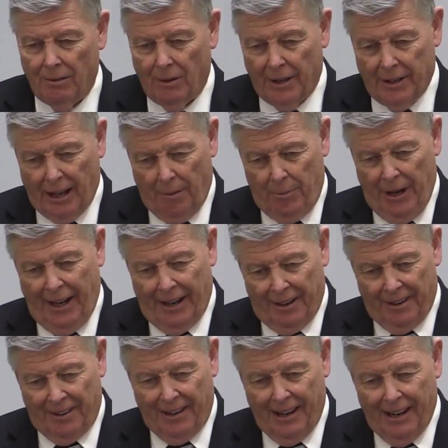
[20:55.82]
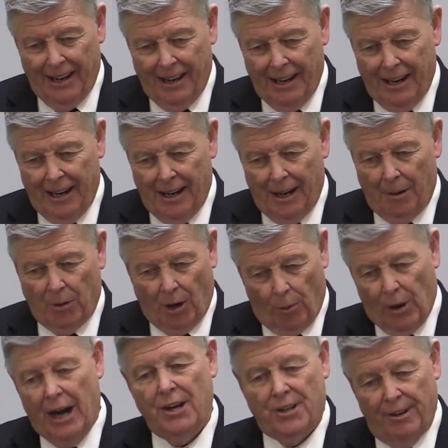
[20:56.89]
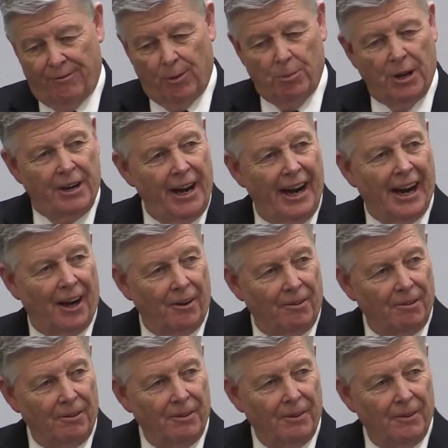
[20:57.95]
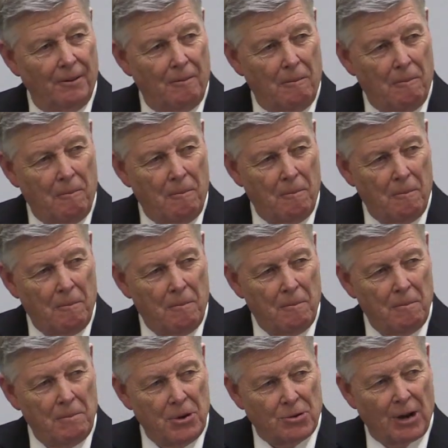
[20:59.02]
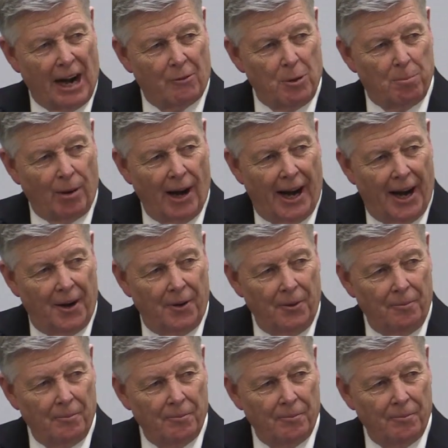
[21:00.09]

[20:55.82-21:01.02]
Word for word: What would that be? I'm going to raise you from the dead, just like we planned.